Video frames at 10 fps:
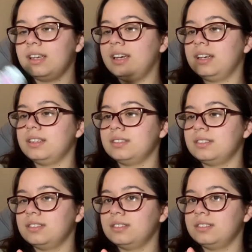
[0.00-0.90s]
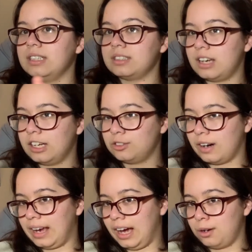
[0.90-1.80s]
it does not
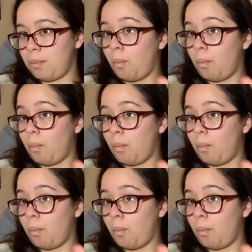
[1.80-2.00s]
dry out.